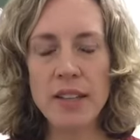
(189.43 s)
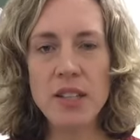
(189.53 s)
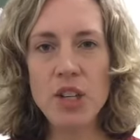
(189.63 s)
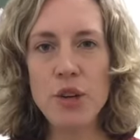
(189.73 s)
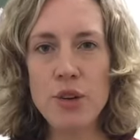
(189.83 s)
it's
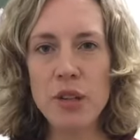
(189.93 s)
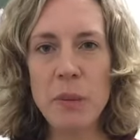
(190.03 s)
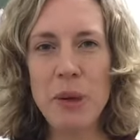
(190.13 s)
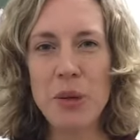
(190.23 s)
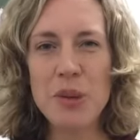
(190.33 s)
usually
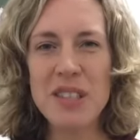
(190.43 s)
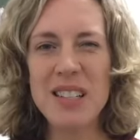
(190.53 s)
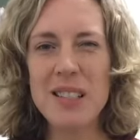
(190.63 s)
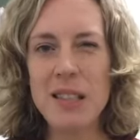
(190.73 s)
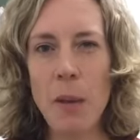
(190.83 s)
because
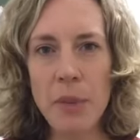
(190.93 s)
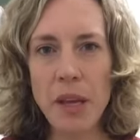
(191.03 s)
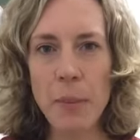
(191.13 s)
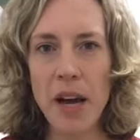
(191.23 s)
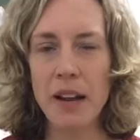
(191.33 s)
there's something
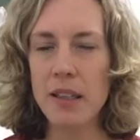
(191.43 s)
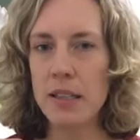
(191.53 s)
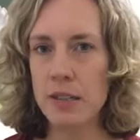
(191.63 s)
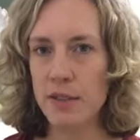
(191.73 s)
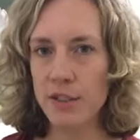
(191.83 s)
about it that
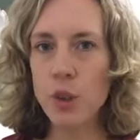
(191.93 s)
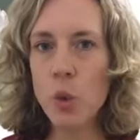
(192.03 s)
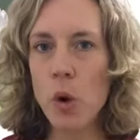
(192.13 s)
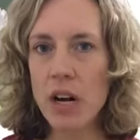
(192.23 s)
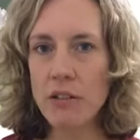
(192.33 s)
doesn't feel
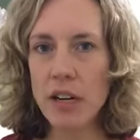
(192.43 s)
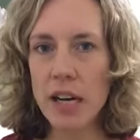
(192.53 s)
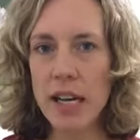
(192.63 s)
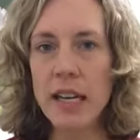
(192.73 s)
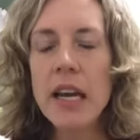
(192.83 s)
quite
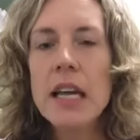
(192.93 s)
right.